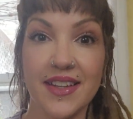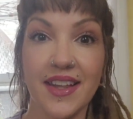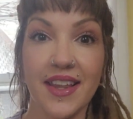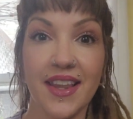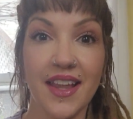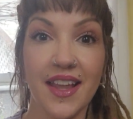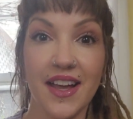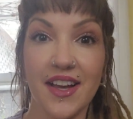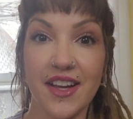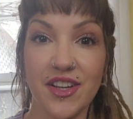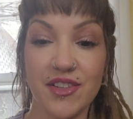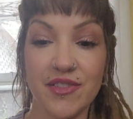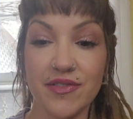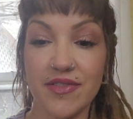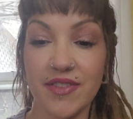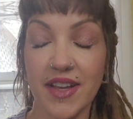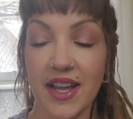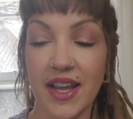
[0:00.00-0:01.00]

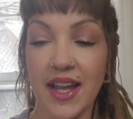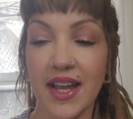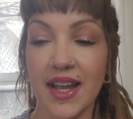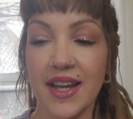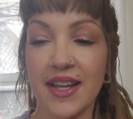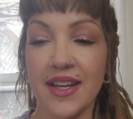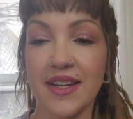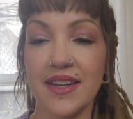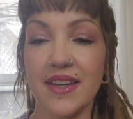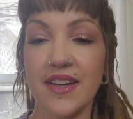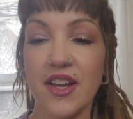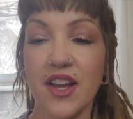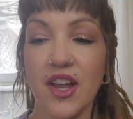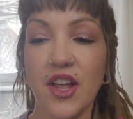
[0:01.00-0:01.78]
love and